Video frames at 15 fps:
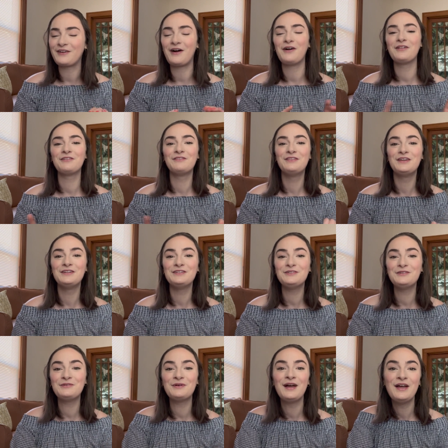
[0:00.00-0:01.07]
all of the
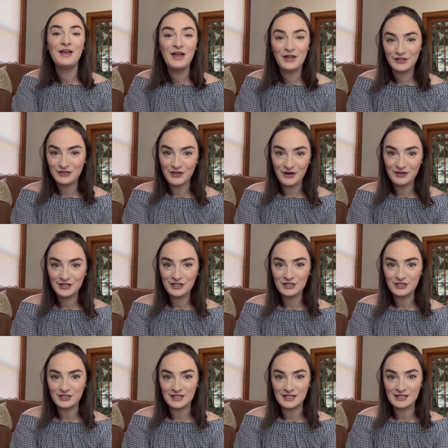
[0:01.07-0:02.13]
new yarny
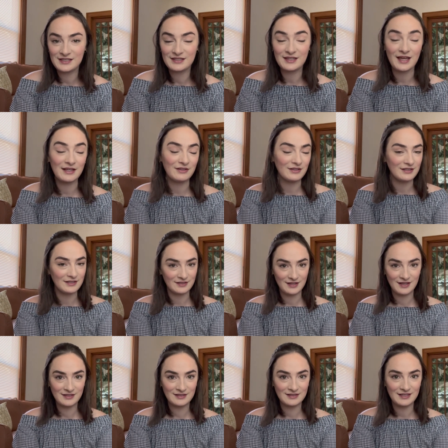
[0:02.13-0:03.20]
goodness that you can
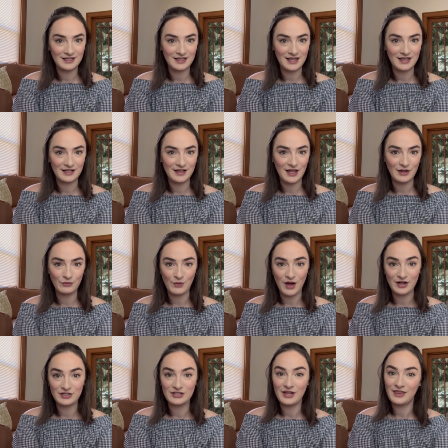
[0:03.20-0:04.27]
stick in and
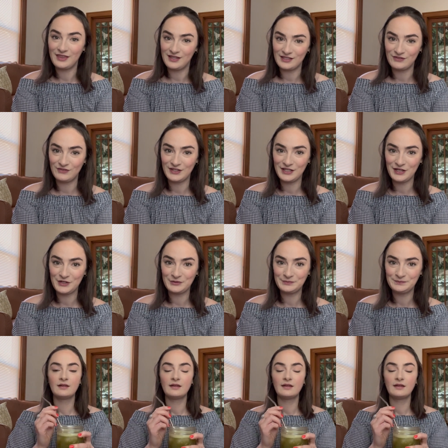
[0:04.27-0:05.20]
watch this video.